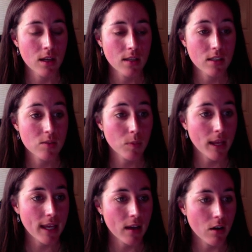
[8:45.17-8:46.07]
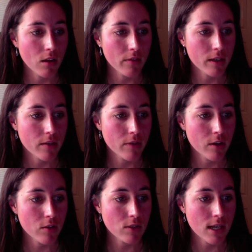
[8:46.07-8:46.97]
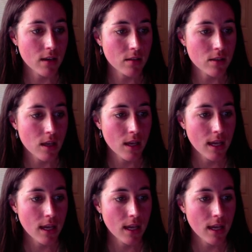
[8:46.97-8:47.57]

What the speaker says: display all of the different hotels.